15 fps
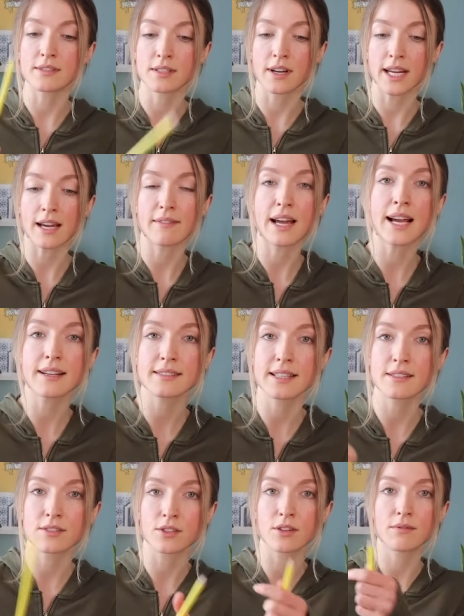and I have
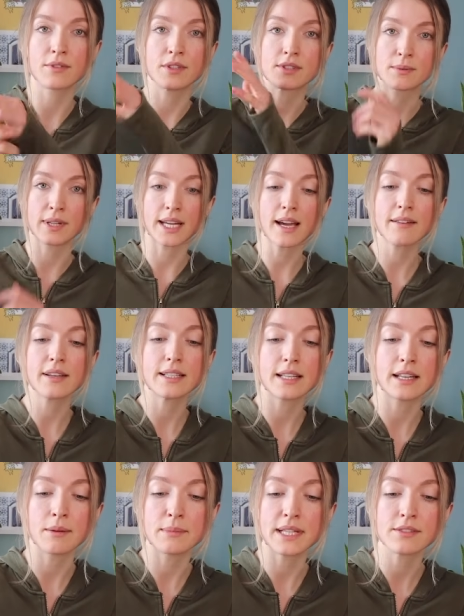access to confidence when I have it, and
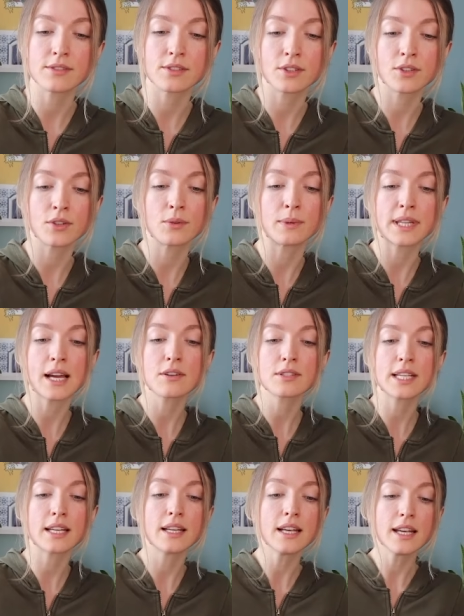I'm insecure without
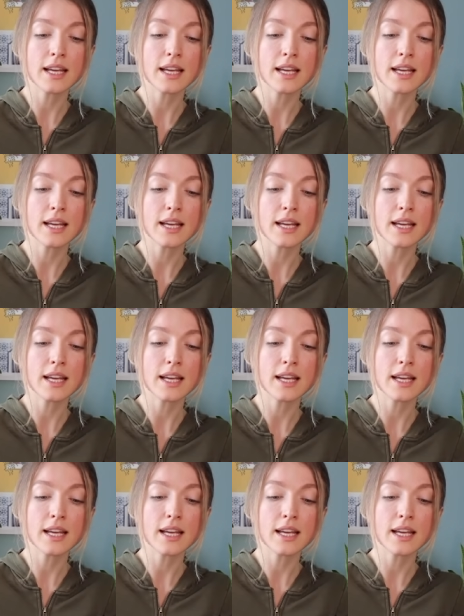it,